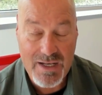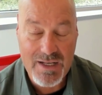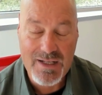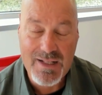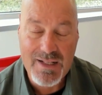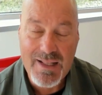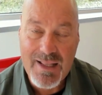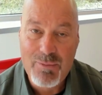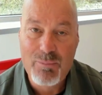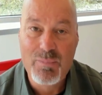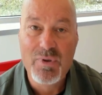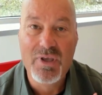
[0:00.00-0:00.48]
and
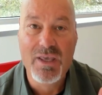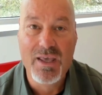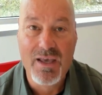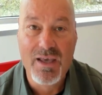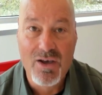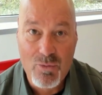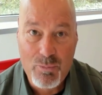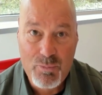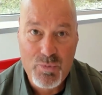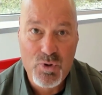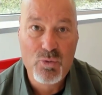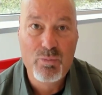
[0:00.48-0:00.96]
let me
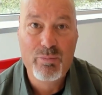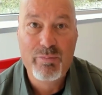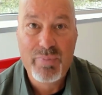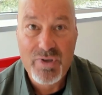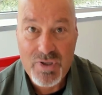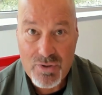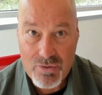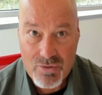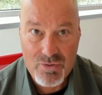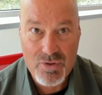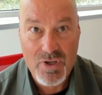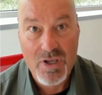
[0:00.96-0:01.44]
help you
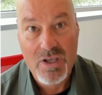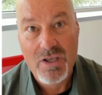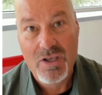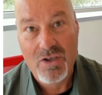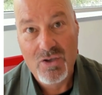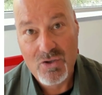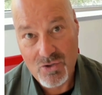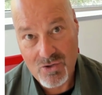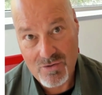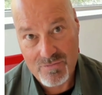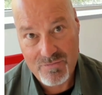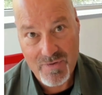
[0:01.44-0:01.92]
build
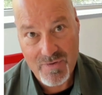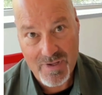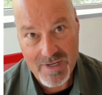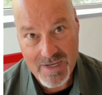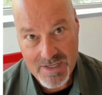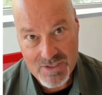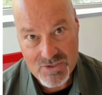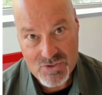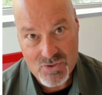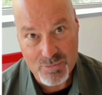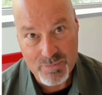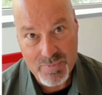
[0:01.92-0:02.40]
your
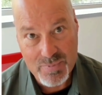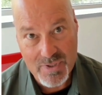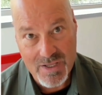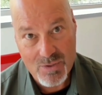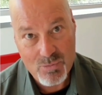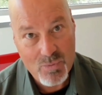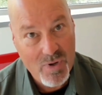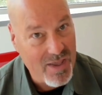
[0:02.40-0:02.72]
financial plan.